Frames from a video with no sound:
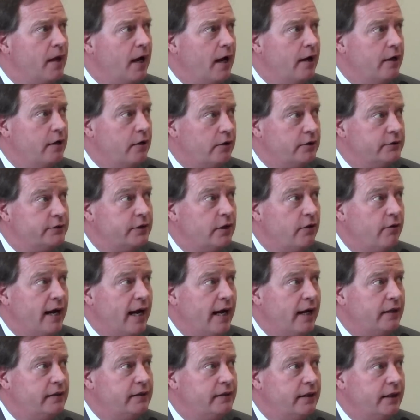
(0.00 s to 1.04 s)
I'd also
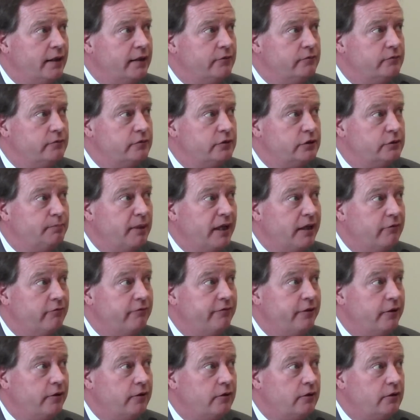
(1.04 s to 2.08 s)
add that
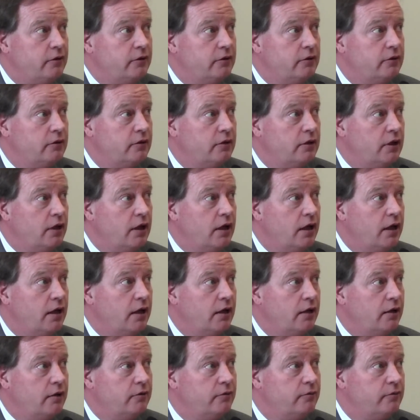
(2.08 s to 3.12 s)
spent fuel
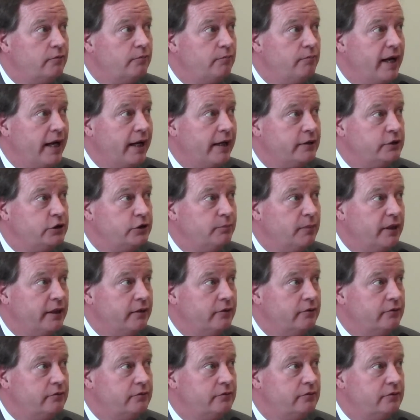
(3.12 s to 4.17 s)

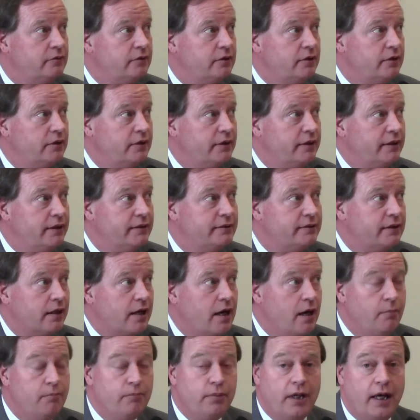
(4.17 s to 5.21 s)
management is a
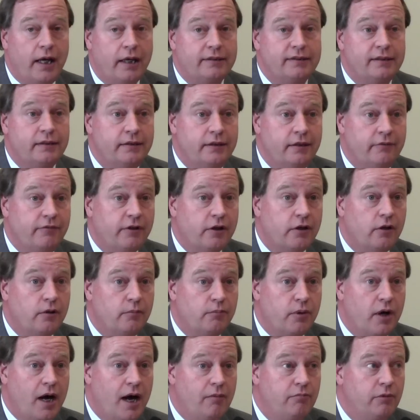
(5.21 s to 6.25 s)
complex and
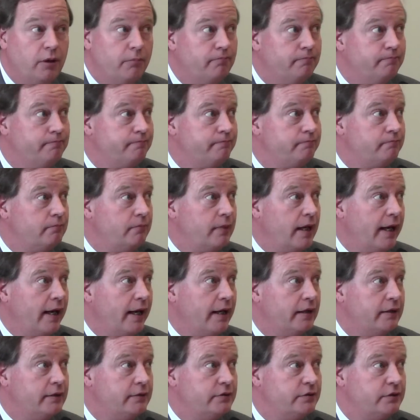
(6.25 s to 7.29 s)
difficult problem,
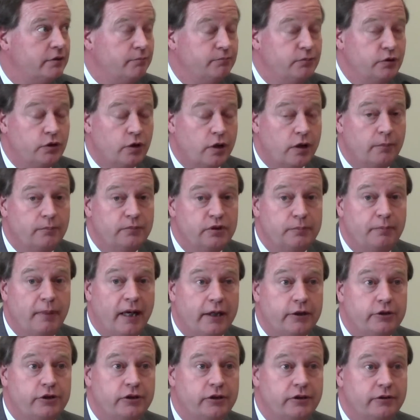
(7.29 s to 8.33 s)
and some
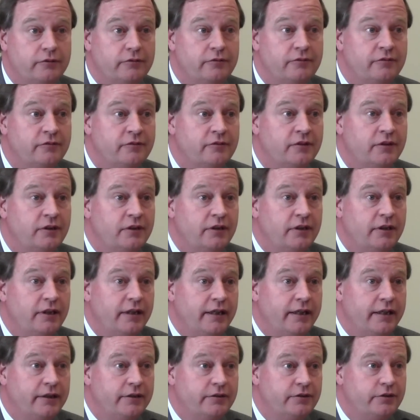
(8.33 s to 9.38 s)
circumspection
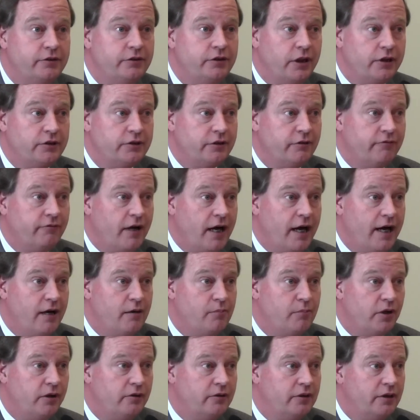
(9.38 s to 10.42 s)
is
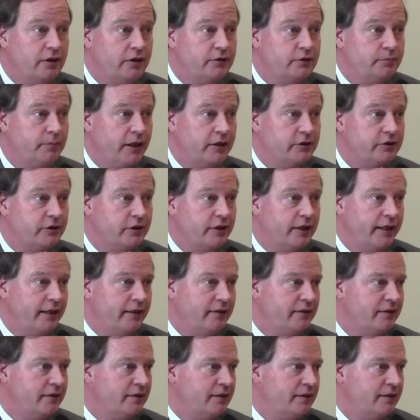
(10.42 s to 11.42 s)
justifiable, especially